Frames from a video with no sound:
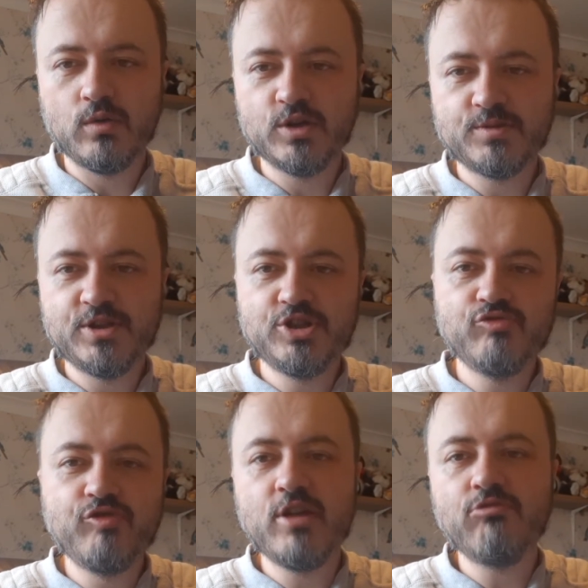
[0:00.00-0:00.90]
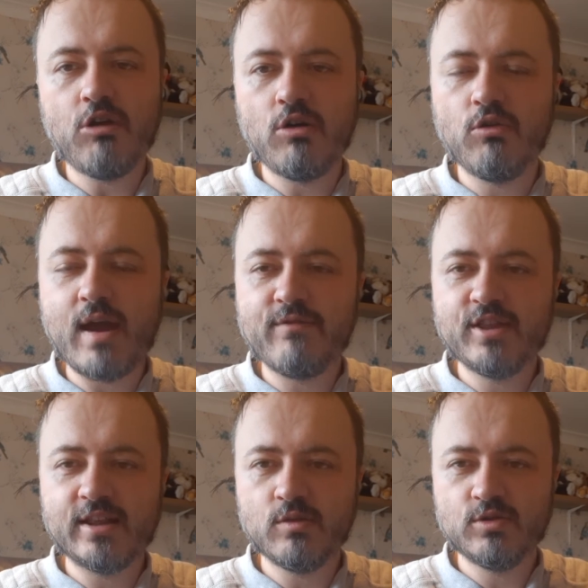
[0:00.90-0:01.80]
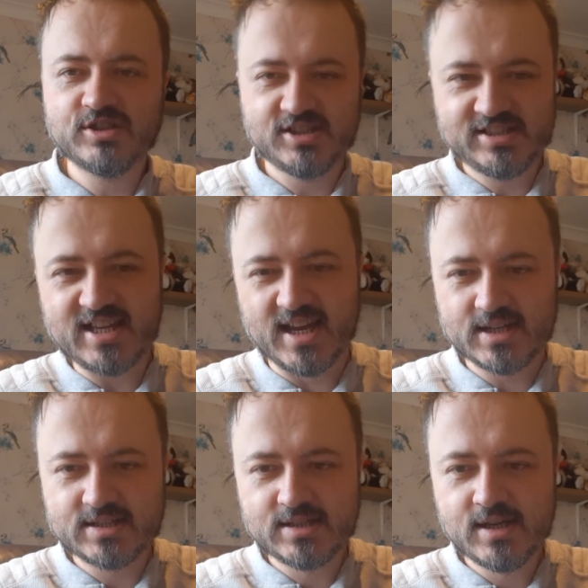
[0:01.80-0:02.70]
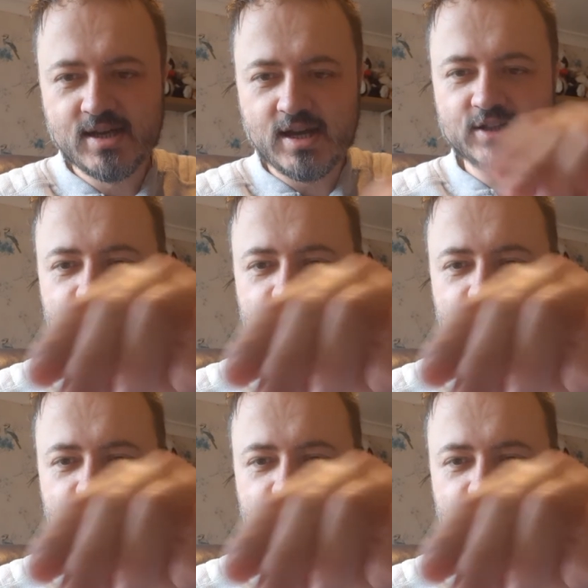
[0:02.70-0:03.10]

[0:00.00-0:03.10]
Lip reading: which means you re-roll everything that wasn't a 6. And as